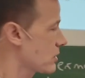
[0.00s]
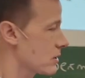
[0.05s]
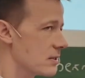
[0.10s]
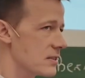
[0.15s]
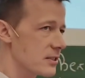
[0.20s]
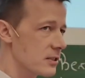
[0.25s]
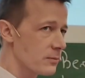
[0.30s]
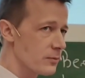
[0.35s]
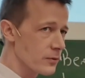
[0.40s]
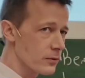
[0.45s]

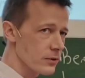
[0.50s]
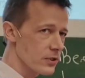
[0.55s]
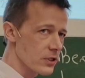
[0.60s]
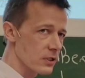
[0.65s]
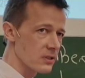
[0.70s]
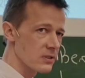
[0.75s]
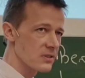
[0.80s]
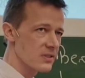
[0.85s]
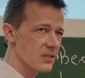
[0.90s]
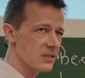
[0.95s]

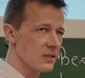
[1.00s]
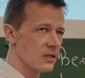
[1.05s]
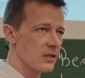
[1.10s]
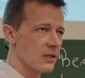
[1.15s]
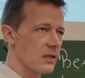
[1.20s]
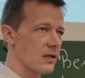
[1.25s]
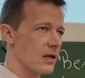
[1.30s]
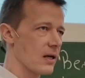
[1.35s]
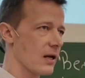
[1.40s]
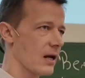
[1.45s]
distributions,
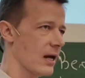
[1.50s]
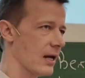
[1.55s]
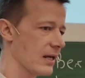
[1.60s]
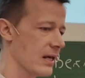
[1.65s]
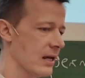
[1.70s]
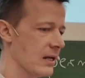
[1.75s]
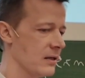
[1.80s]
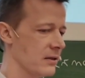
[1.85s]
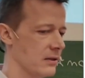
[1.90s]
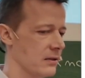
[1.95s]

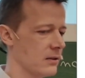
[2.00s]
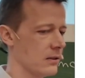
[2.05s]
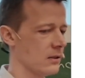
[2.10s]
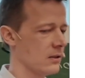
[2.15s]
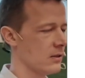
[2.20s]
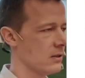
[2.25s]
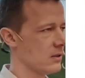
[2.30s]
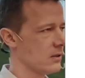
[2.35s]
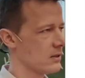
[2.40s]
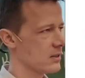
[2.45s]
again,
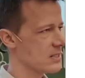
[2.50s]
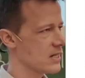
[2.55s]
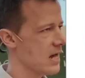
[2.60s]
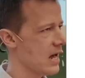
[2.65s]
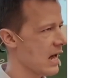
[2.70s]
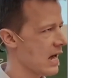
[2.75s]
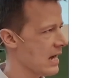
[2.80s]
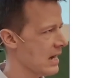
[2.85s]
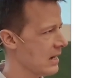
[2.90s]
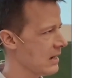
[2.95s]

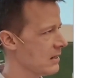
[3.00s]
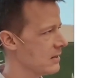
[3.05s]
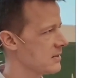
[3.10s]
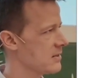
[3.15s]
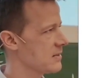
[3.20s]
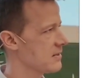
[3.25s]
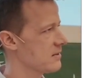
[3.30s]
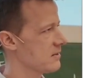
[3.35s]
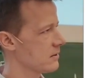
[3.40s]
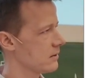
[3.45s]

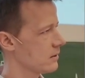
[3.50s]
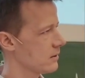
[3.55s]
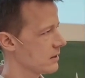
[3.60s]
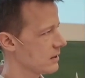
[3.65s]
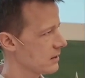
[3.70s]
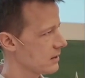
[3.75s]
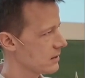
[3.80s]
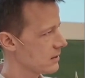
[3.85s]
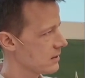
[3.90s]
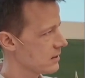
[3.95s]
cast
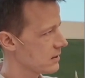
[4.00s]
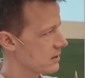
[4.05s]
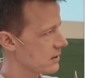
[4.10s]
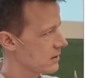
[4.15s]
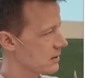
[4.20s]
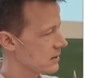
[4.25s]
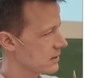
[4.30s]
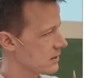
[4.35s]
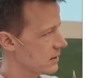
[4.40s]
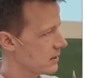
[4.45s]

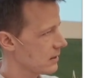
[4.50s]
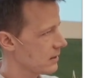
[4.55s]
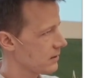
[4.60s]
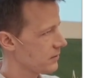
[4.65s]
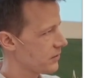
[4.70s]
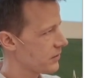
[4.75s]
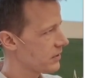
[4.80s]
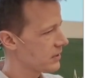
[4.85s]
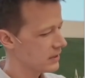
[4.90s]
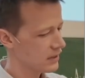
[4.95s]

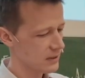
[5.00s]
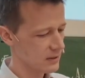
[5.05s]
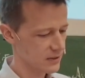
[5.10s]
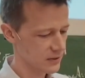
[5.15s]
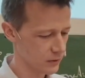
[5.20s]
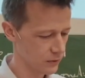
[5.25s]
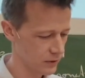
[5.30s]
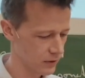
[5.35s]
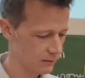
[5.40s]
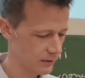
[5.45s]

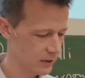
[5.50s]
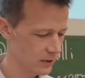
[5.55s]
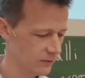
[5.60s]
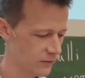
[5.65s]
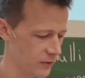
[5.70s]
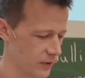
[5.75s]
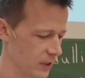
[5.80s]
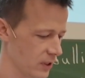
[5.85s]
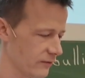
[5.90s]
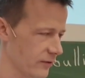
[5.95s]
right, if you
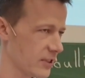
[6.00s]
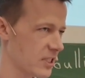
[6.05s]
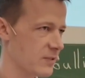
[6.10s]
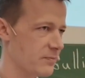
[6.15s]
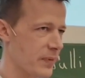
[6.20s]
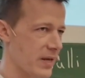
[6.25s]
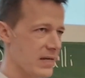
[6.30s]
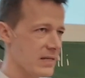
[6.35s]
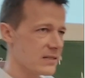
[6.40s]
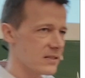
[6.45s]
think of a
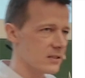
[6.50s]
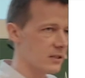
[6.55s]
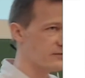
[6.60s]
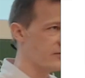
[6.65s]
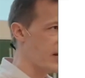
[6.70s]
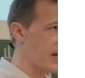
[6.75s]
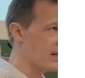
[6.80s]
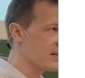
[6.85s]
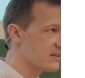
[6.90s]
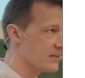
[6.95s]
space of
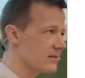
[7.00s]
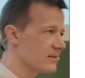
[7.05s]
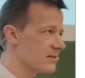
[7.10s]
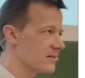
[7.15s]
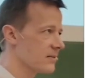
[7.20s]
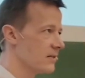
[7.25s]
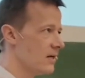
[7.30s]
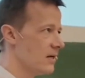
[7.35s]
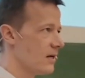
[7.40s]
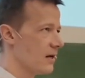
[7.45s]

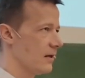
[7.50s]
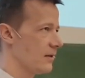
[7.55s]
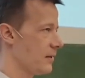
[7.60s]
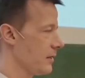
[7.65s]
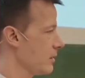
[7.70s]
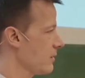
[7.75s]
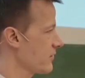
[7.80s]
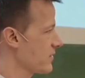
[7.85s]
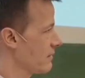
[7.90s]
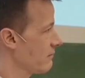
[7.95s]
x's and
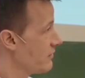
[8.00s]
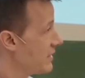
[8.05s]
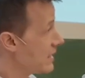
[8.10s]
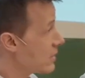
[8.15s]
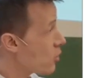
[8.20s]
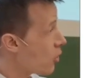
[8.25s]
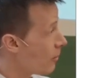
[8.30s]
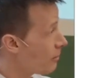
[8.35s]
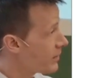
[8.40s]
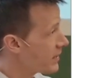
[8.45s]
think of some really
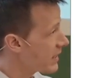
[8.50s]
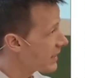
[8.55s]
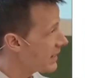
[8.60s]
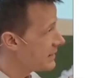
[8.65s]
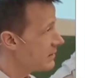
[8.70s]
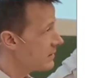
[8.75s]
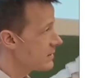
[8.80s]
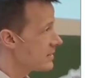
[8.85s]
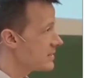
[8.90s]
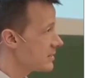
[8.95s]

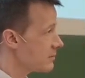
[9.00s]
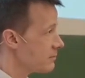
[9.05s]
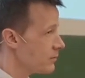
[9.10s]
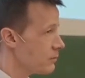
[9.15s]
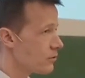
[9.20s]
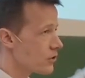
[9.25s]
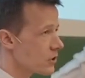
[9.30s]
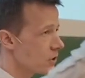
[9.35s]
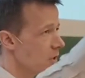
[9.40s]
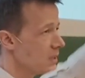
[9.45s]
complicated
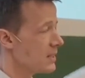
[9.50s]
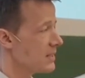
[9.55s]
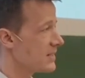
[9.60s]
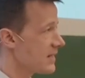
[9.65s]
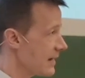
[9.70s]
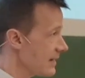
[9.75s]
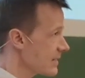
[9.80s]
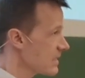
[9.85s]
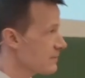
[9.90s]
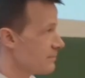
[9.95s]
distribution in this
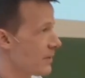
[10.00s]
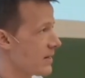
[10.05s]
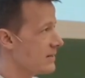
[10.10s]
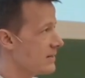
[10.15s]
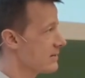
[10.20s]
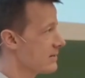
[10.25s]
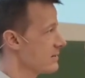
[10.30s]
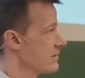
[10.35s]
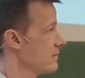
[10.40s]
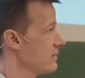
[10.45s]
x
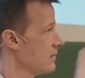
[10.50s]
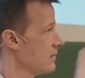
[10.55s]
space,